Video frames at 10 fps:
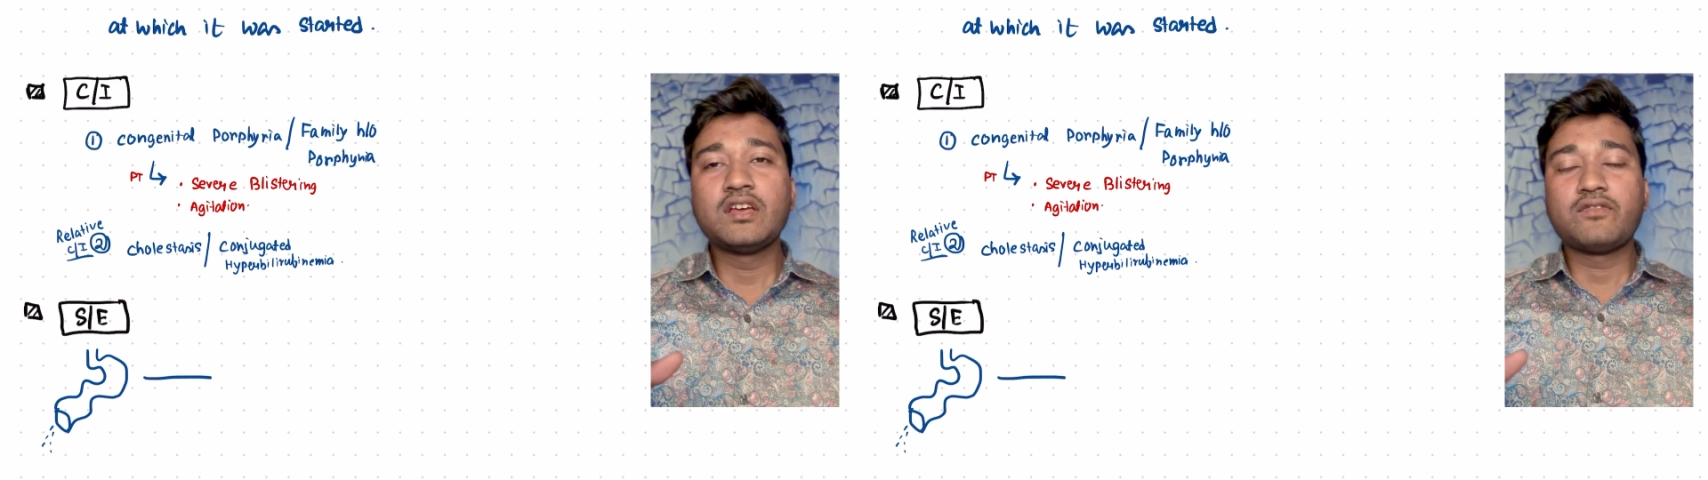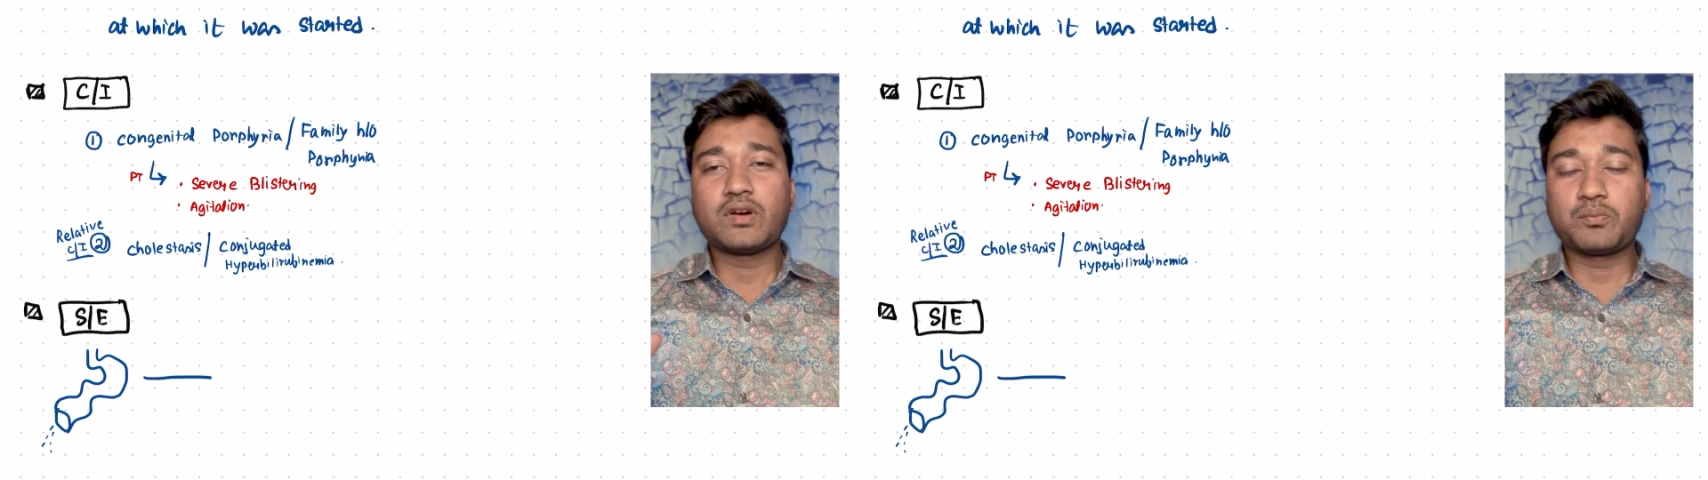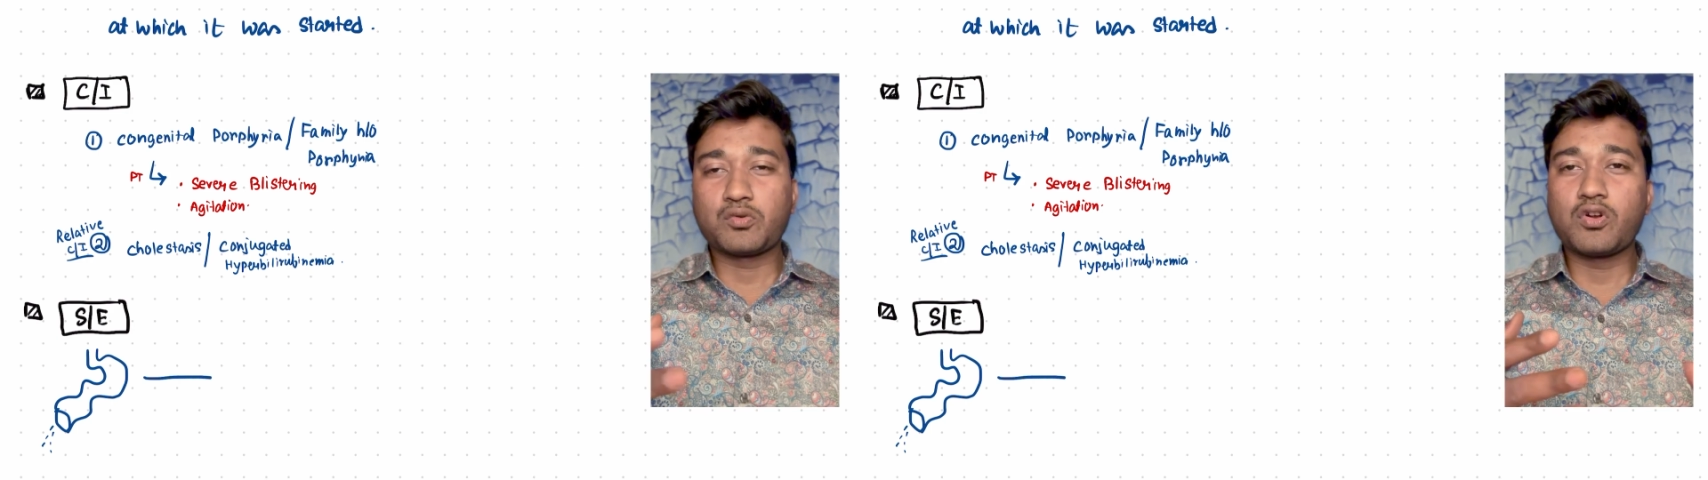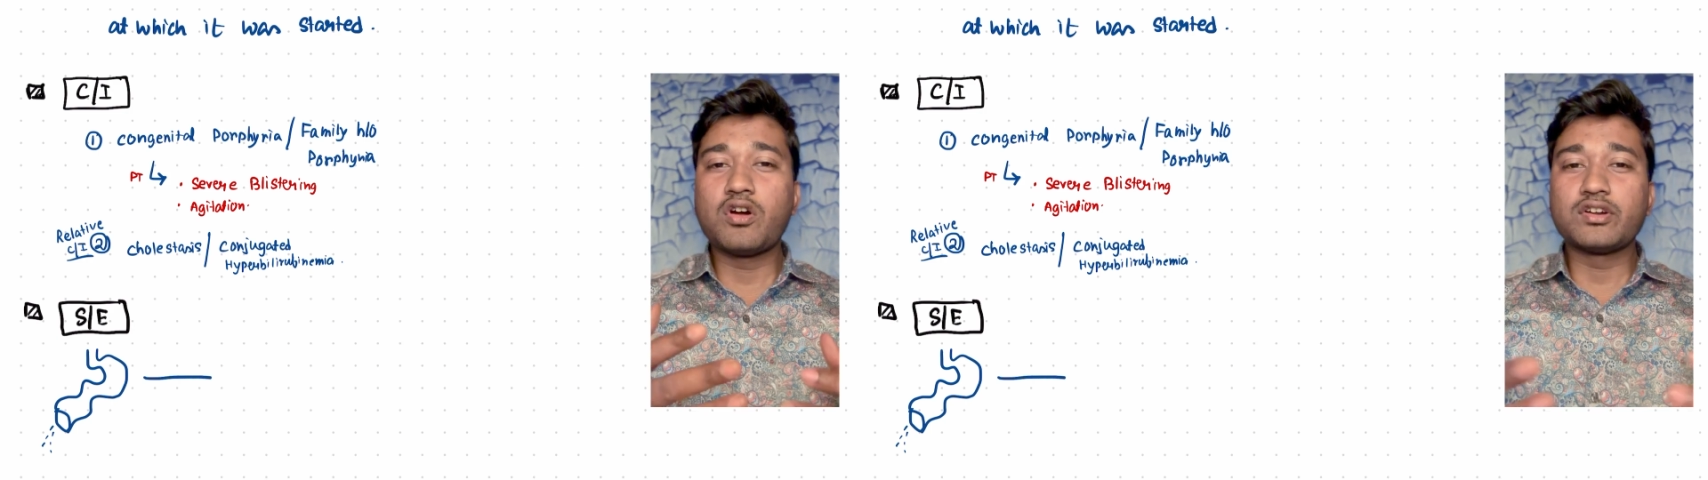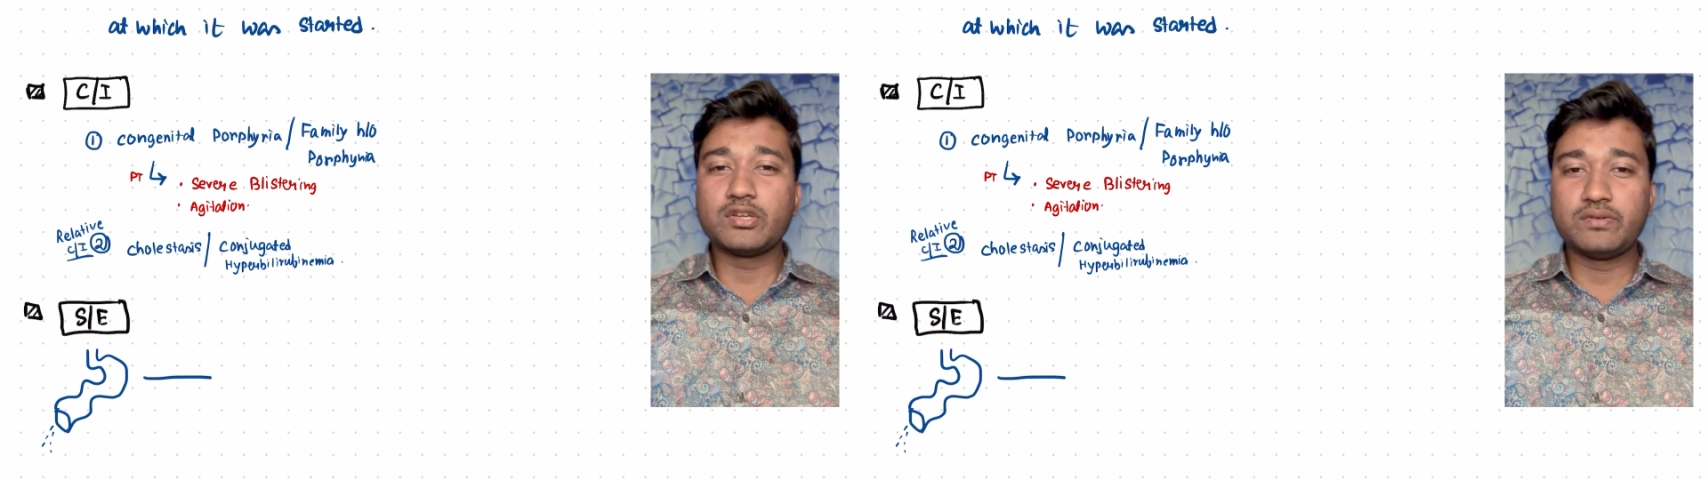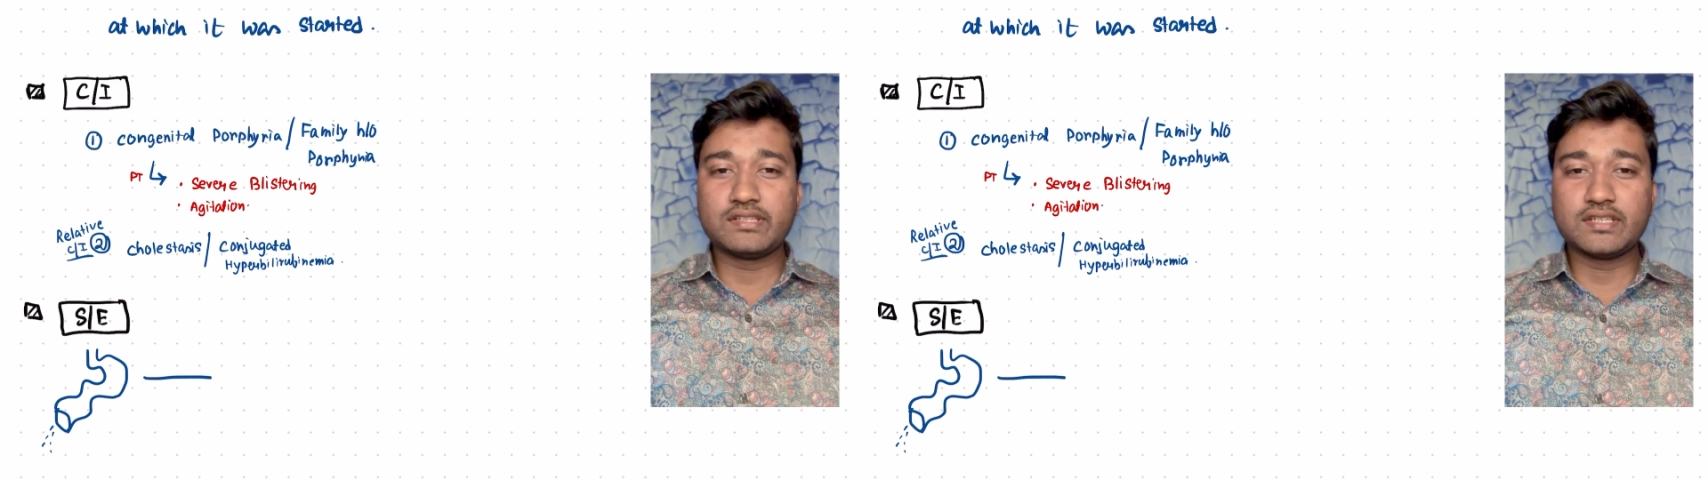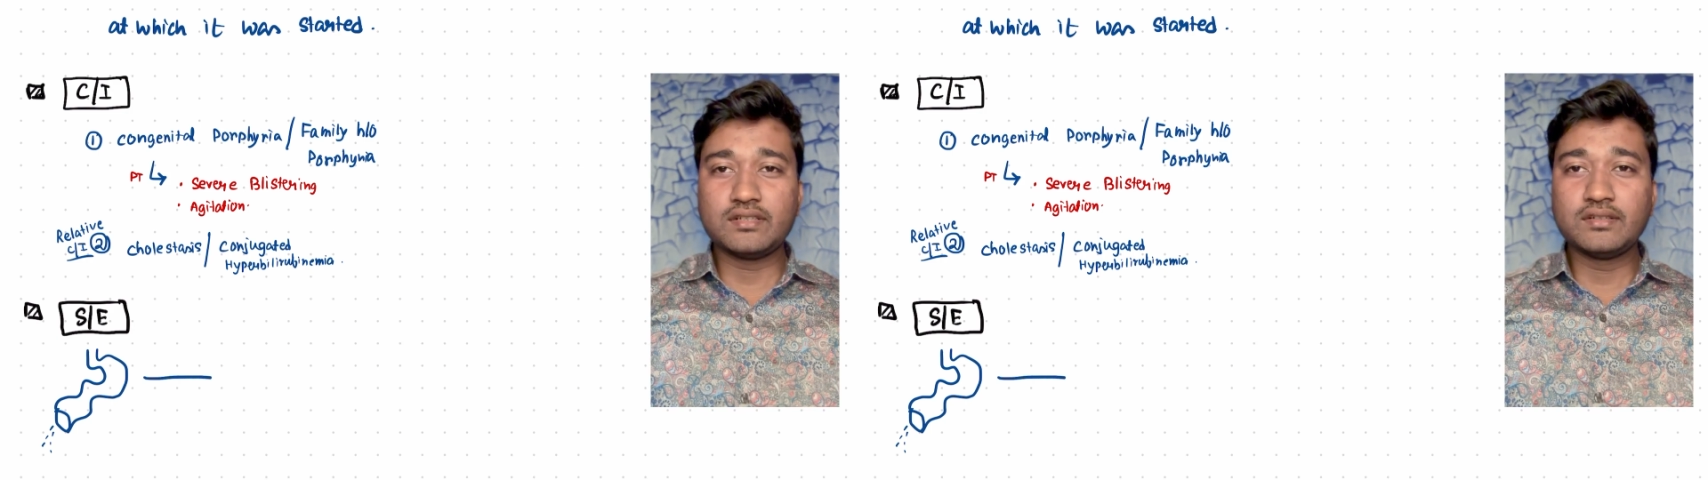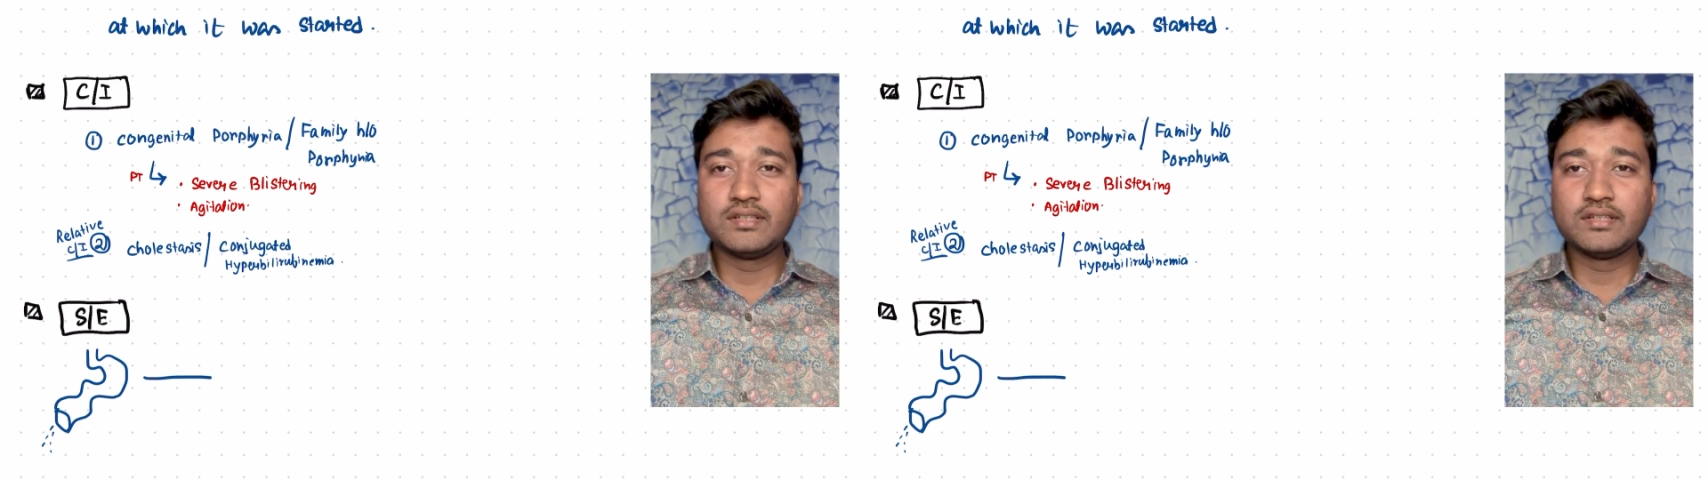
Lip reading: for prolonged duration,